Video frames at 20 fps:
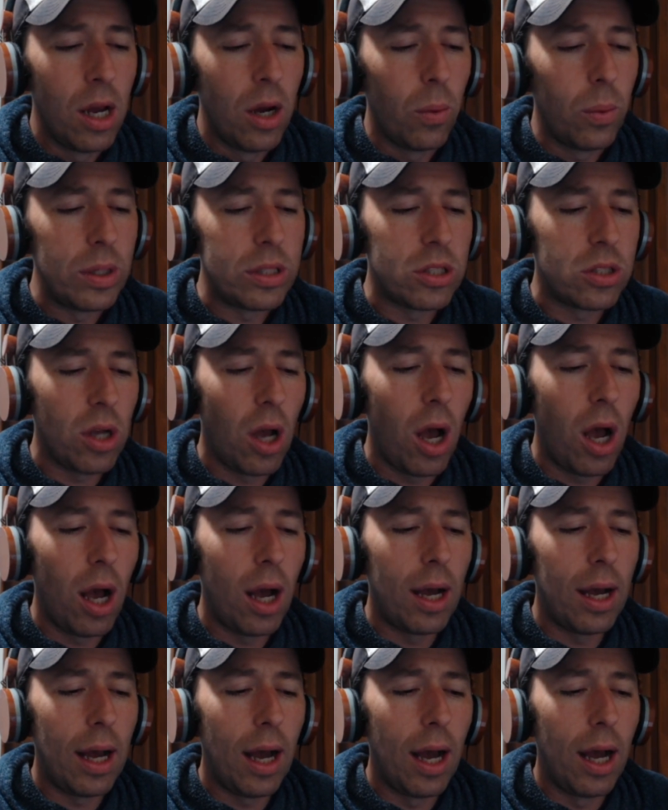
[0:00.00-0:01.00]
We
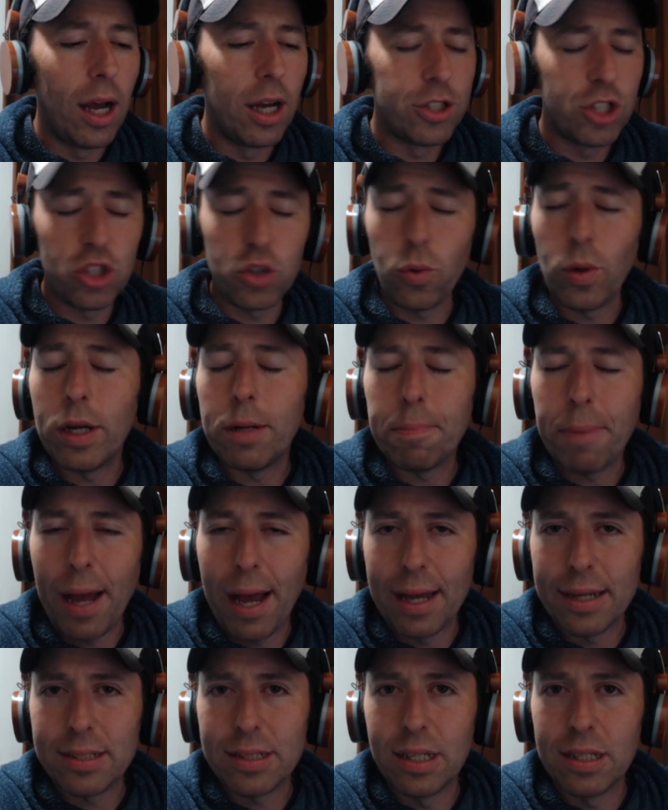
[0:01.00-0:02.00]
saw uh, a screen pass to